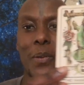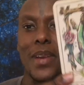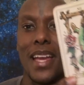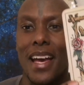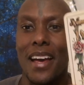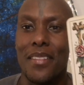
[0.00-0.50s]

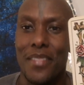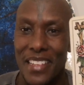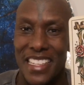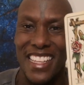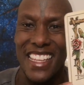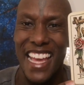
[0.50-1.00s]
We have
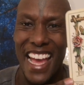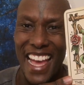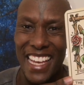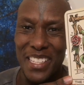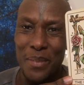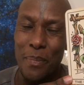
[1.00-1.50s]
the
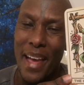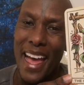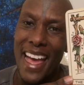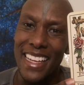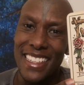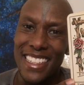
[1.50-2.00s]
Hanged
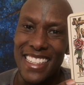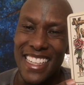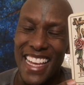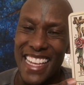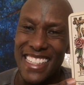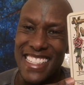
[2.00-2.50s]
Man
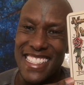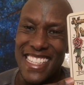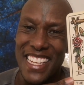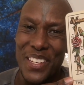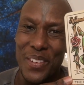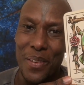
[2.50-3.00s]
at the
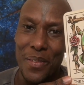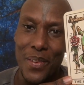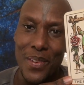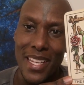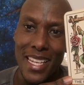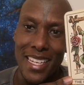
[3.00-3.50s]
center of
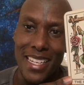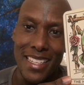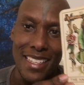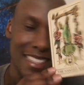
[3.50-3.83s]
the read.